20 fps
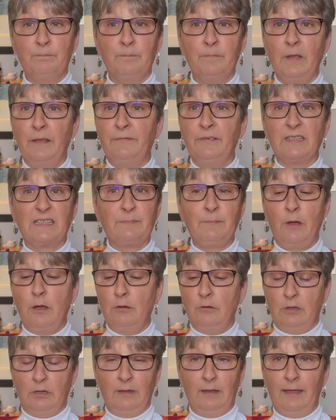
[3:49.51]
If you
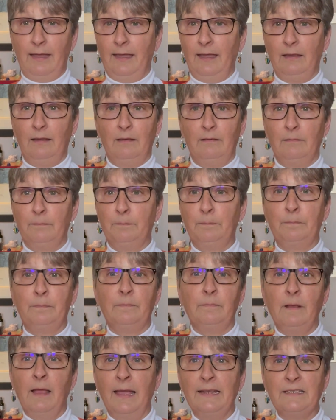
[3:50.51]
smoke,
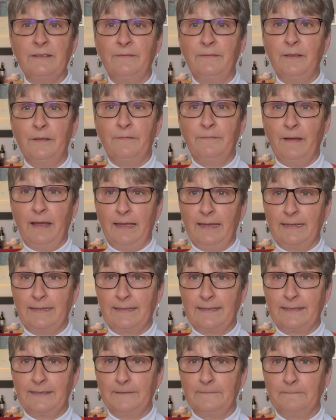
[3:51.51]
heading for your
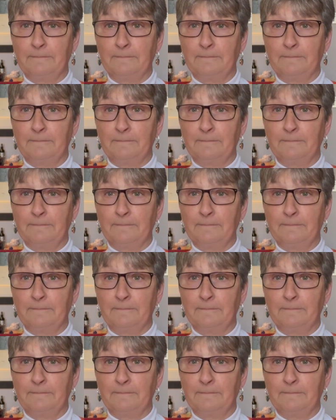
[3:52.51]
fags.